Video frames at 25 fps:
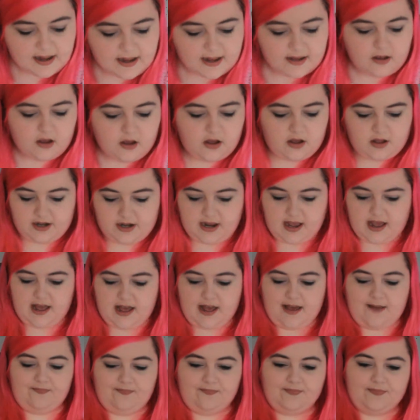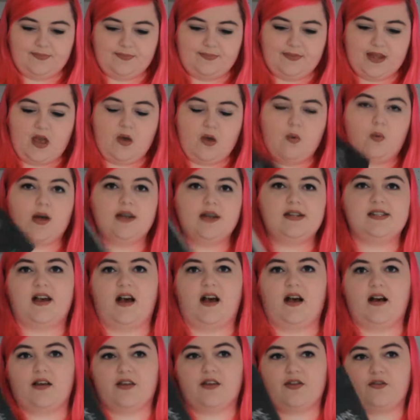I got One
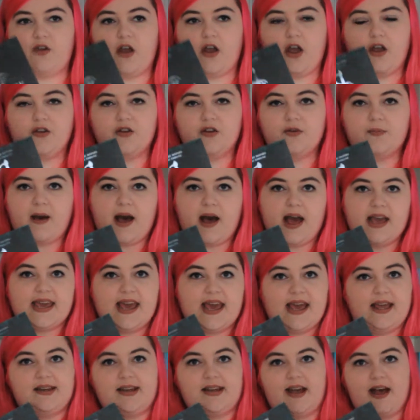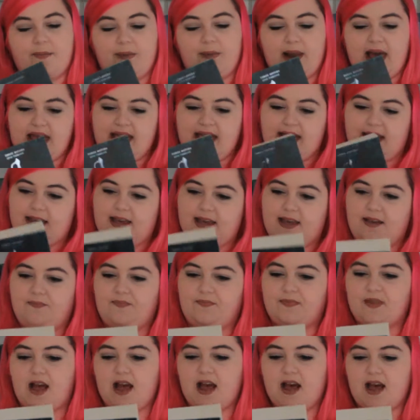Dark Throne by Kendall Blake.
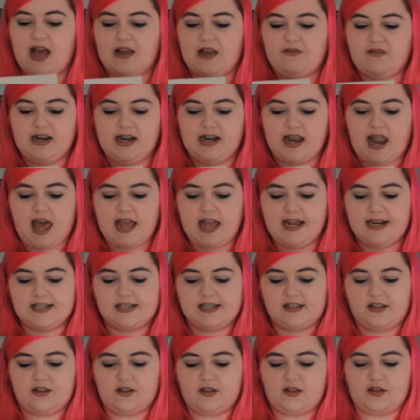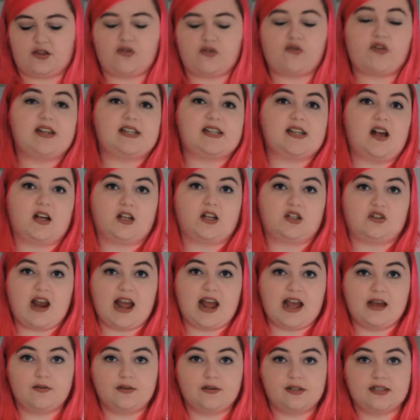I really liked Three Dark
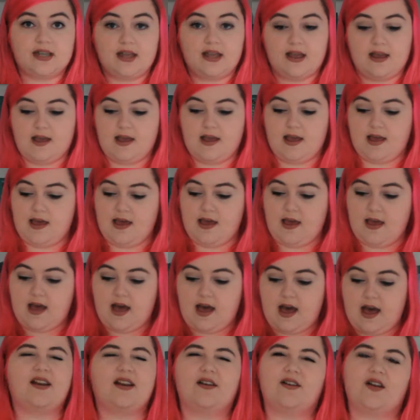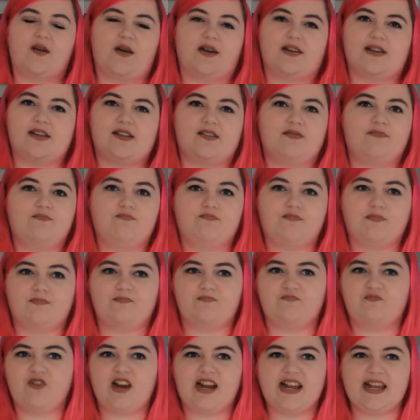Crowns. I don't know, I just
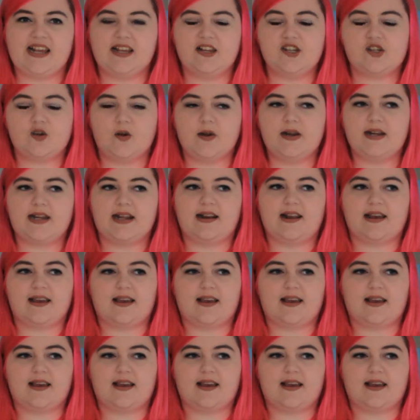really enjoyed it.